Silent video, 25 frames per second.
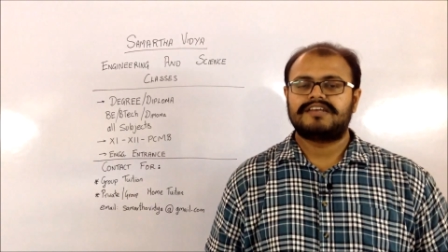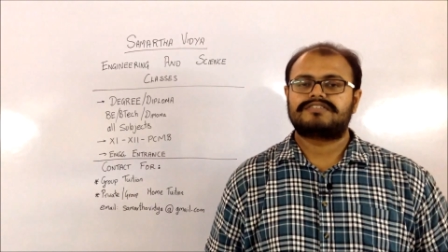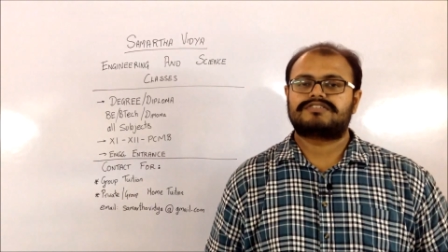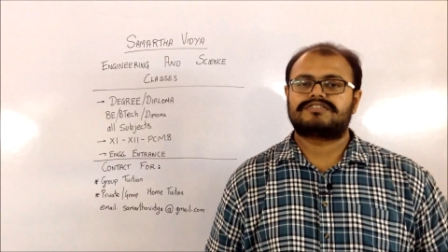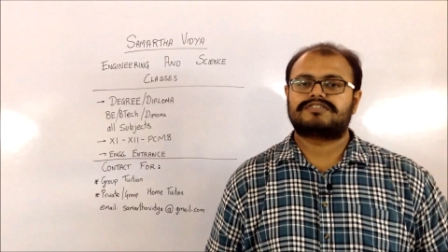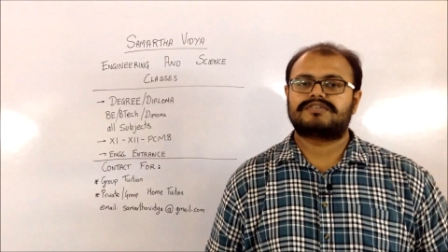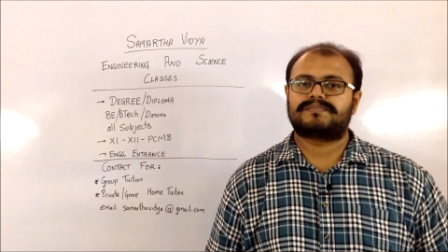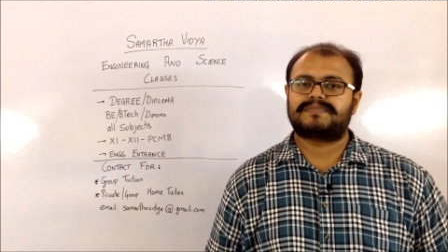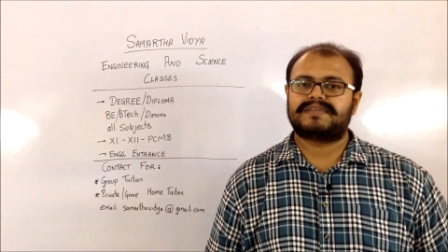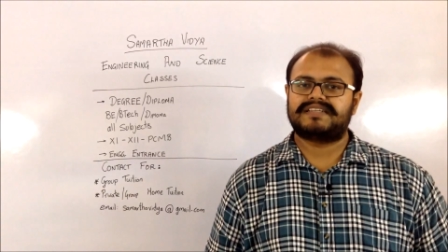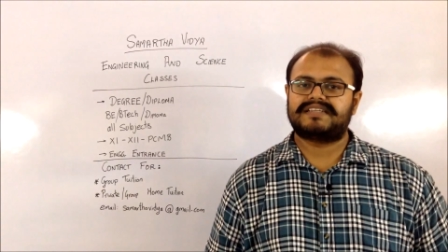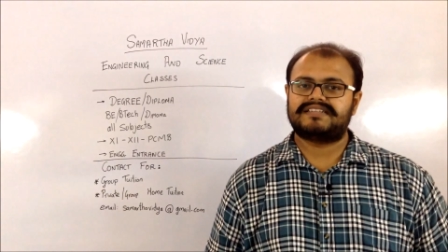
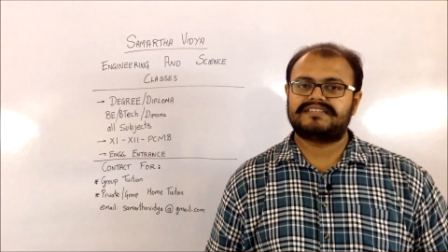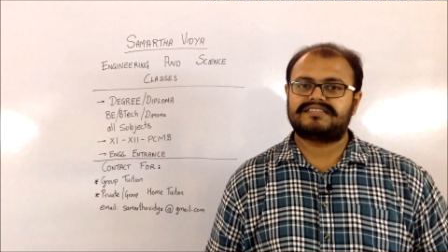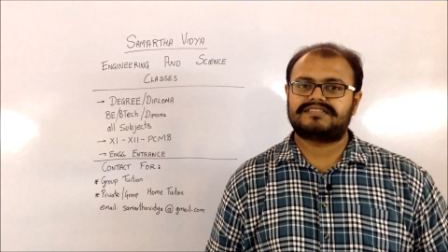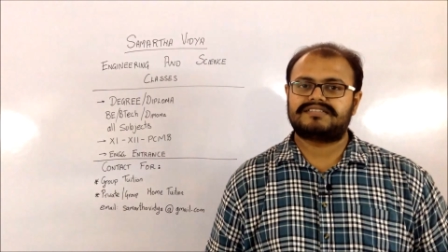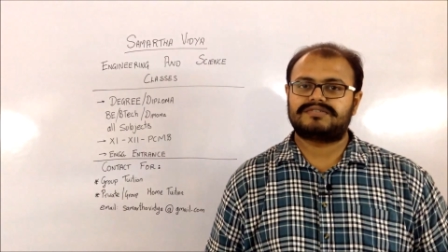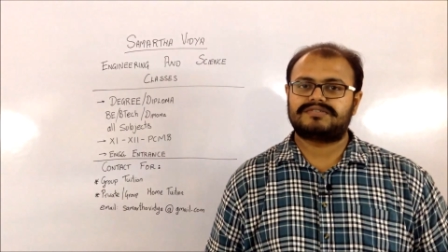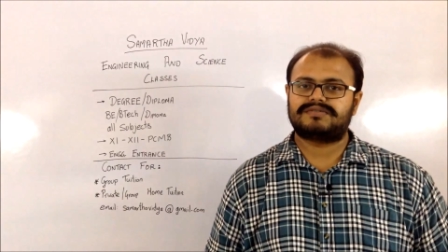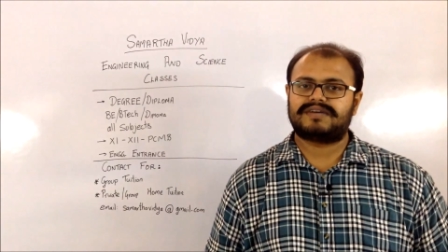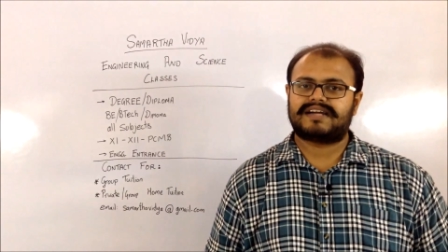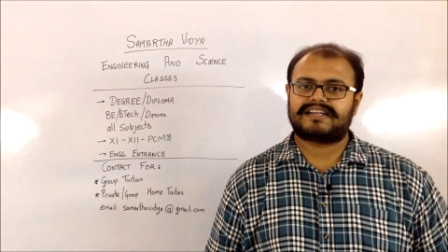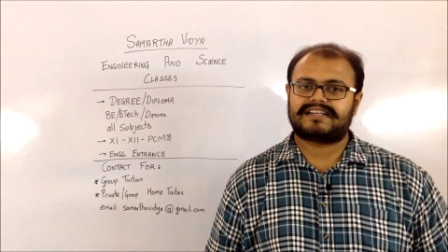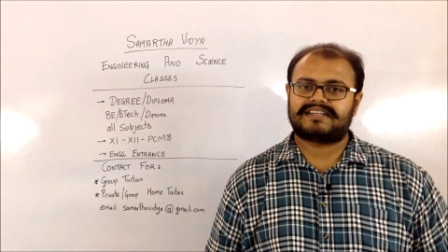So please
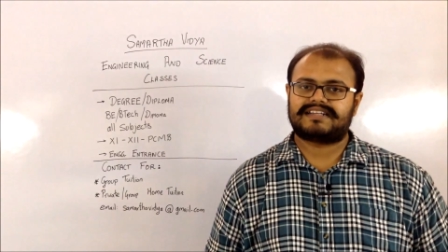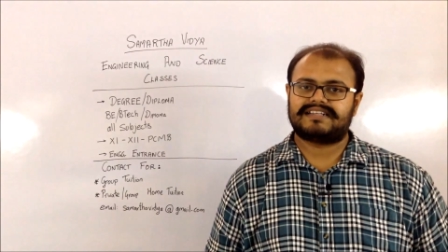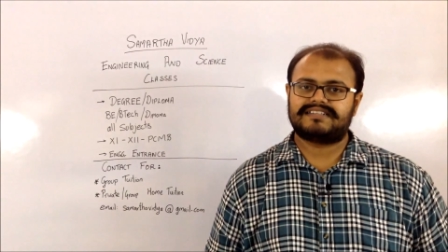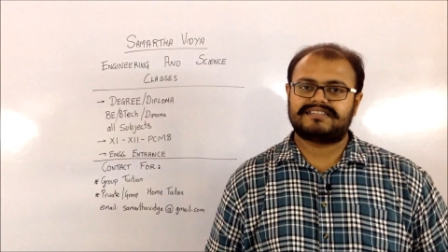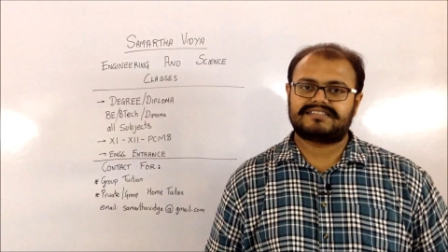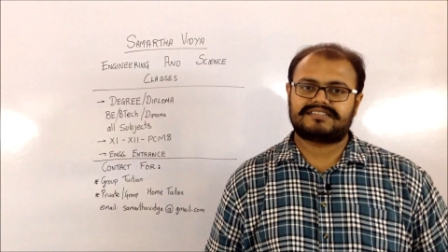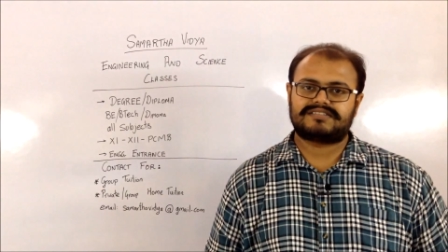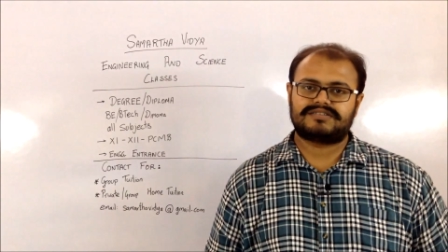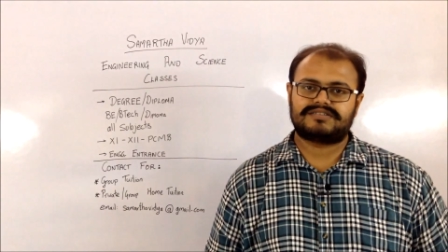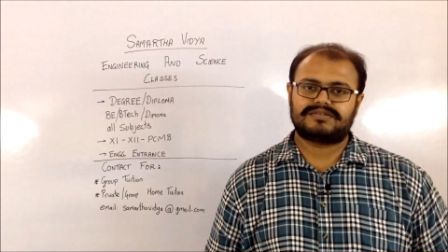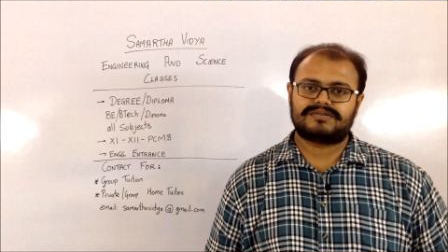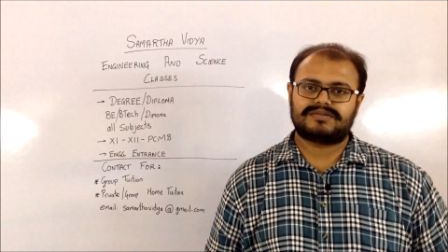do at
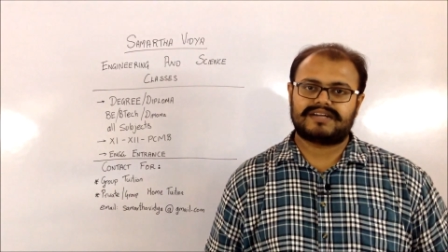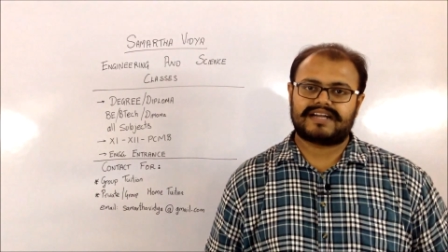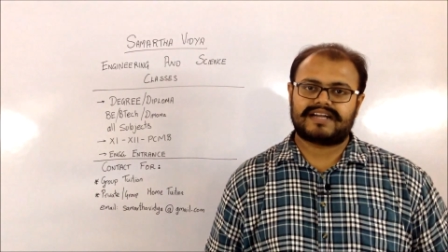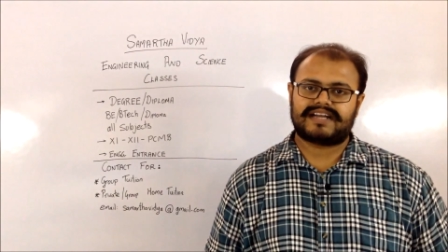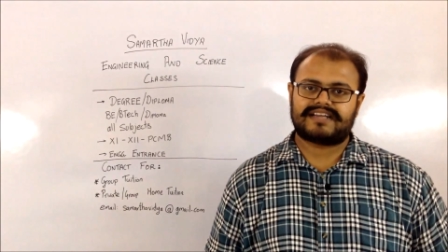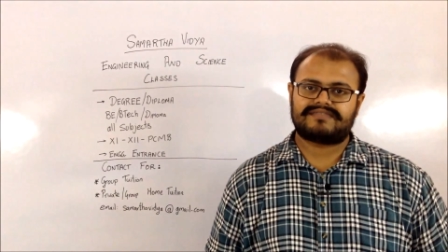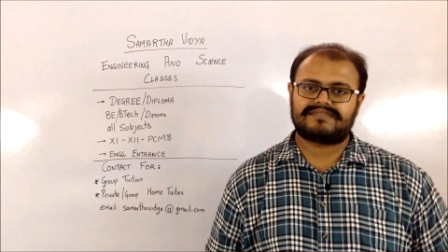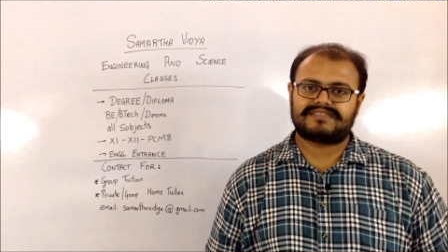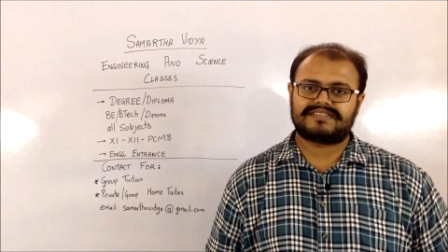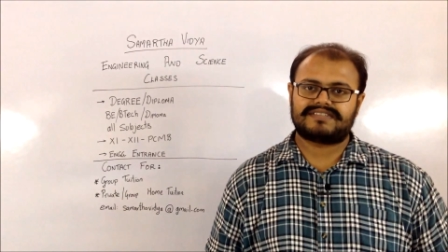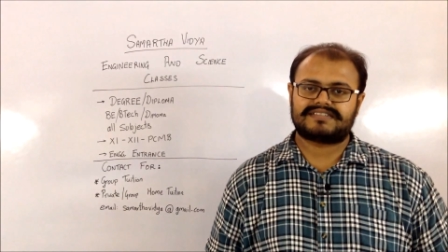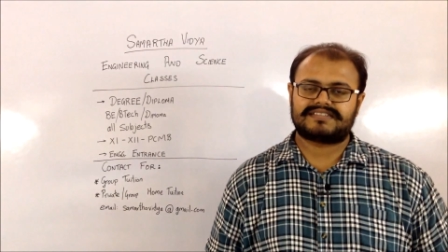least go go
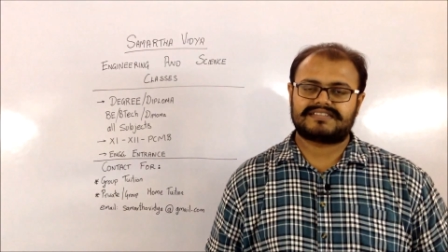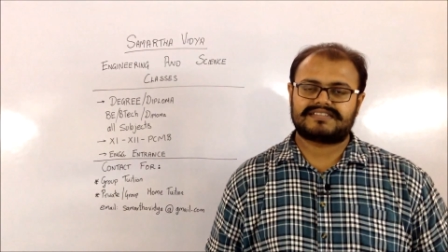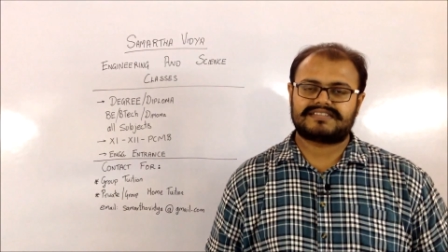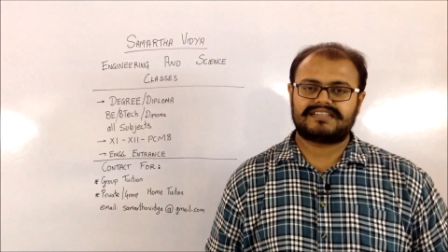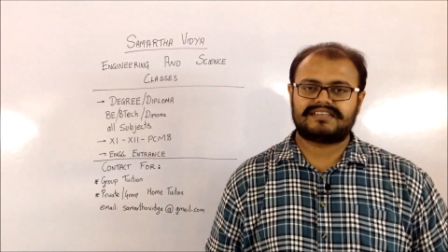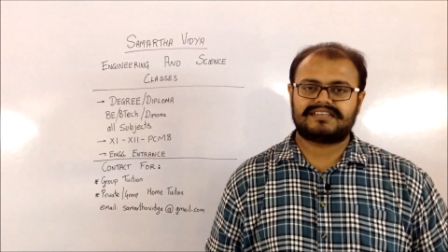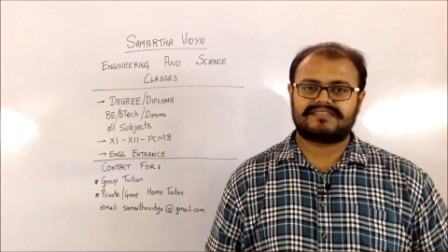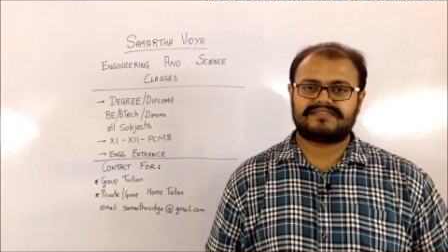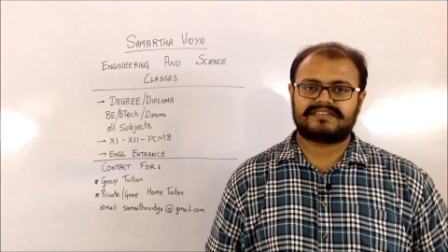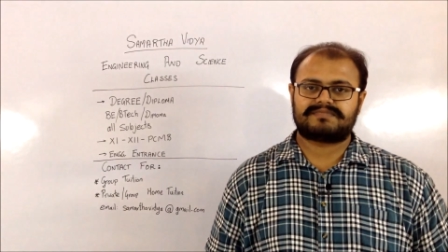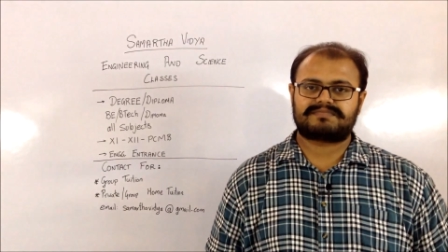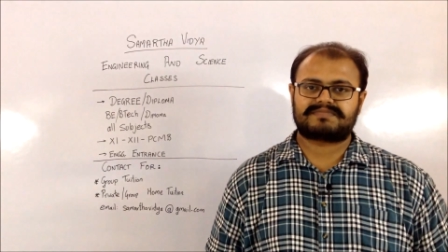and visit
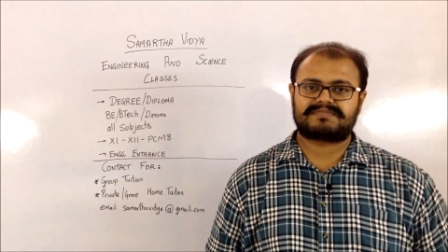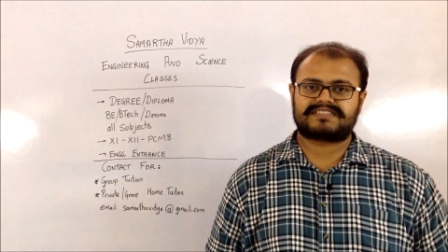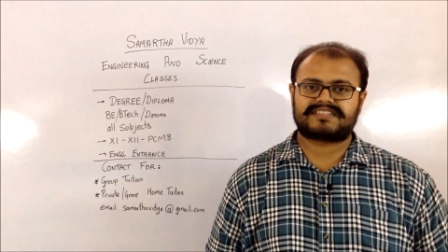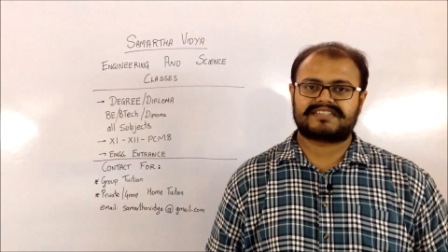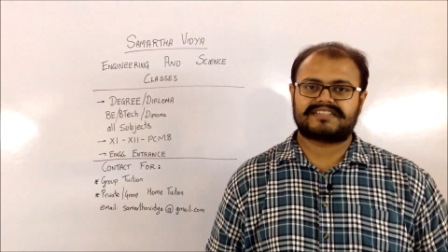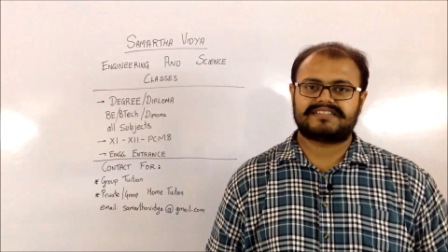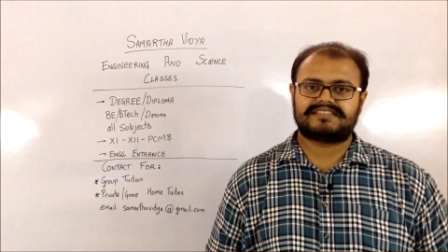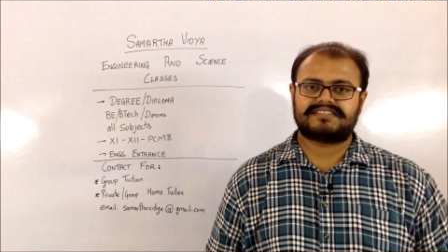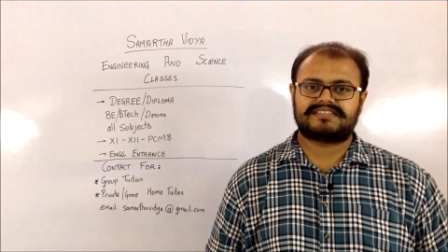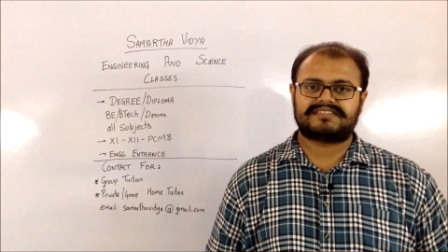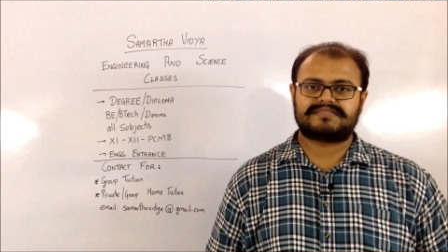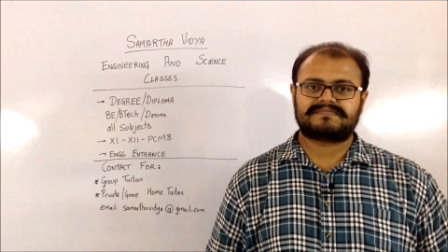the
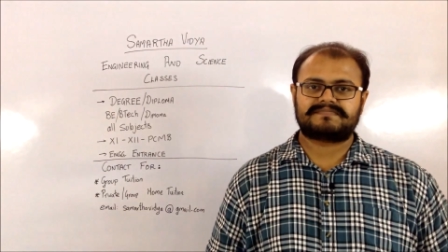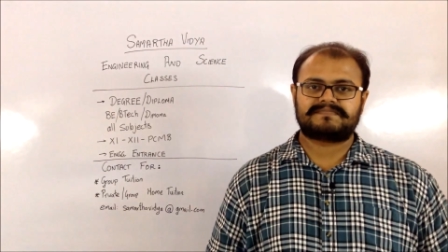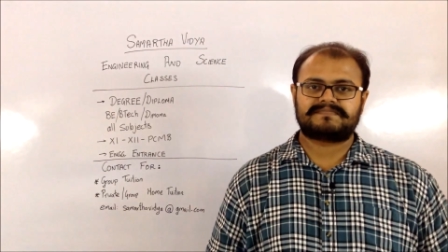website.